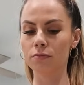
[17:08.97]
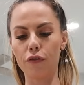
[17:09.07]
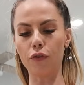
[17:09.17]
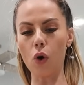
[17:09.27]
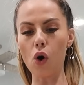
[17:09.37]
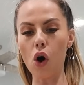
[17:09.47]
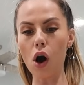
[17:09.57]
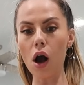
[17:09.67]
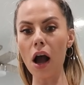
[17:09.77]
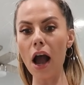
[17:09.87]

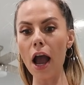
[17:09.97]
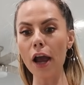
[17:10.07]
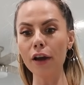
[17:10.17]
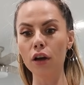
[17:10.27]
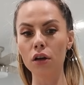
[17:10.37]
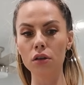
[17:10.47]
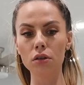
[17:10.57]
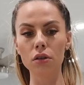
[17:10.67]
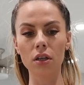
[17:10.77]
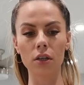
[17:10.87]
Four.
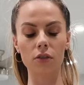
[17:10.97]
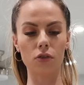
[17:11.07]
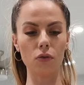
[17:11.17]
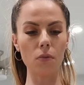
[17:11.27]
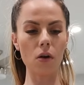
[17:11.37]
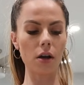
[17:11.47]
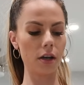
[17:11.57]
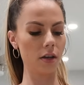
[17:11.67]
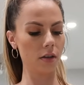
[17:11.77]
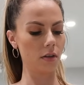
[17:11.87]
Two
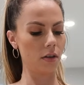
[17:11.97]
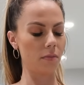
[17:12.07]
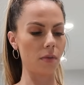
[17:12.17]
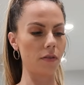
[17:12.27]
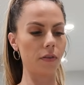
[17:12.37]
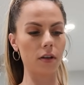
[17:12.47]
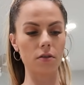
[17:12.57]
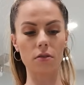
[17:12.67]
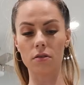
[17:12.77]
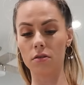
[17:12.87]
more. My
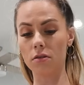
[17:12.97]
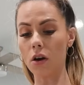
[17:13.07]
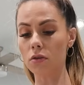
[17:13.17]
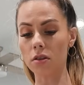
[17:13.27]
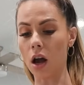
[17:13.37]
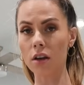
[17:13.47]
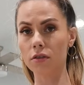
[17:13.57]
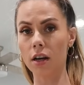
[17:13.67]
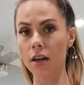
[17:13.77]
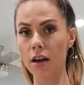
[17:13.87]
fingers are so sauce
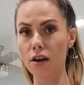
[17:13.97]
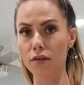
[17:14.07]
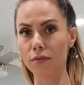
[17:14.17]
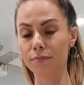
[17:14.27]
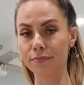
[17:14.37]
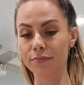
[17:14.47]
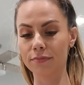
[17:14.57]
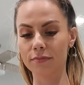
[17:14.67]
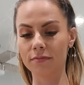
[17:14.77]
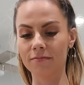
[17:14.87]
right now.
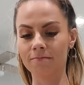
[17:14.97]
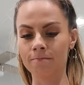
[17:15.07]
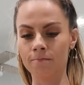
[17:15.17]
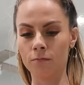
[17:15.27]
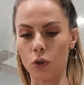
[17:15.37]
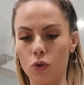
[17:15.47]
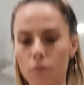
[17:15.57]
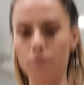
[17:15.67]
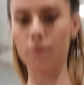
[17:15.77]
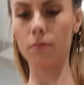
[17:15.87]
Ooh.
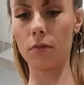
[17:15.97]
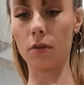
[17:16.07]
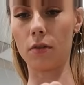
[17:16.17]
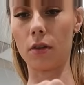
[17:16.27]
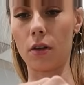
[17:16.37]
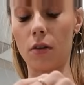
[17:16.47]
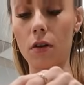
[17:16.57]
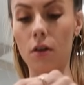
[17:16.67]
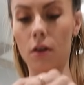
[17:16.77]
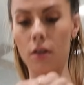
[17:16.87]

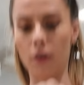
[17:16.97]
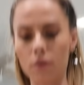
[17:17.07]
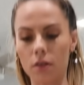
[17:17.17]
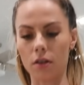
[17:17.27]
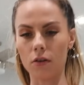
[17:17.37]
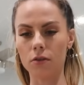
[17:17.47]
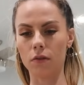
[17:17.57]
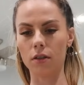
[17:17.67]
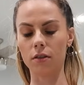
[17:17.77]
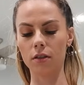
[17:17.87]
Oh, that was a close
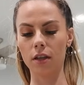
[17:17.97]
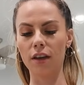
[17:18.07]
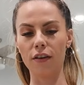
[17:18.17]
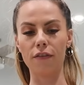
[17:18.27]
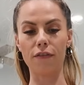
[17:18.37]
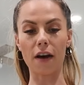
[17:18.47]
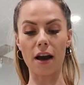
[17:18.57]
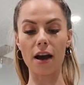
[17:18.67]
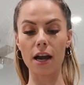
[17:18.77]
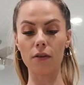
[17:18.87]
one.
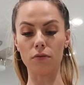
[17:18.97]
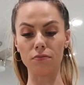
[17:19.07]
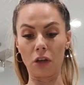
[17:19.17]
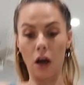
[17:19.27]
Five.